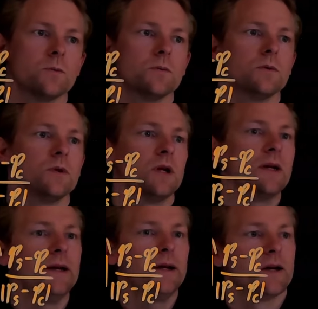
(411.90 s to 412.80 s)
the
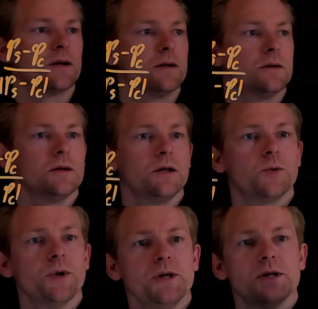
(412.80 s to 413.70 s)
linear
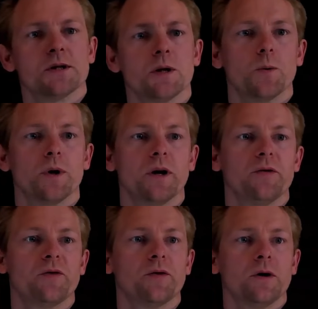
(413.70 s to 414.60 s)
equations that we
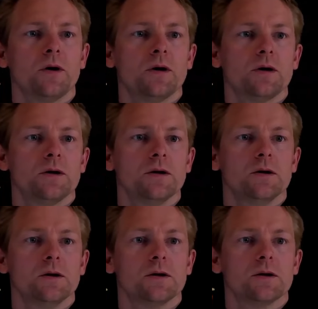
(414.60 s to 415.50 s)
have
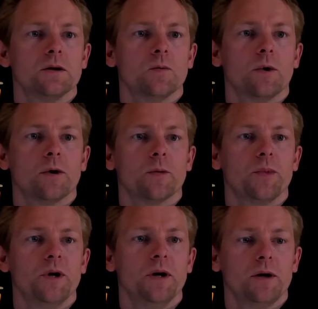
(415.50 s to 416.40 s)
is the one up
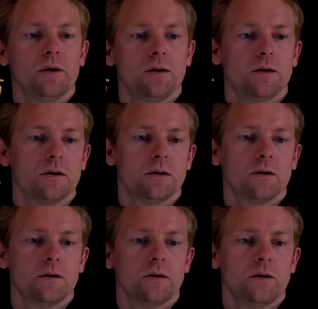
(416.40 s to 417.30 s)
here,
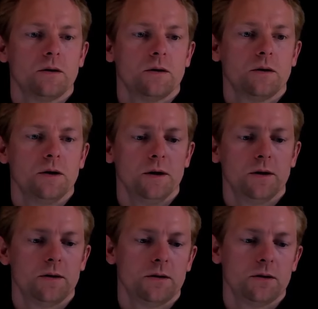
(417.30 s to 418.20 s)

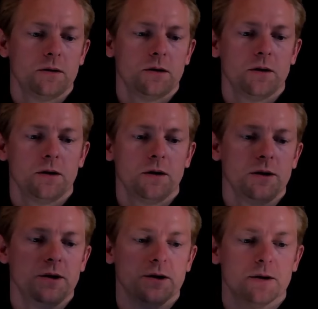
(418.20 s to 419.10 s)
here, and
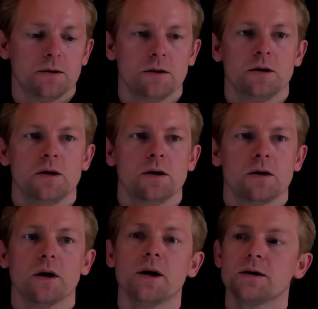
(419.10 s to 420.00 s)
here.
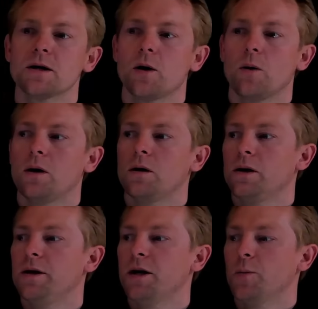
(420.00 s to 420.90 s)
That is our
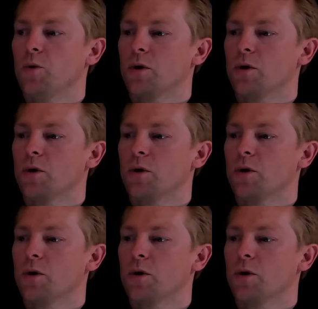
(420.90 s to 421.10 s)
linear model.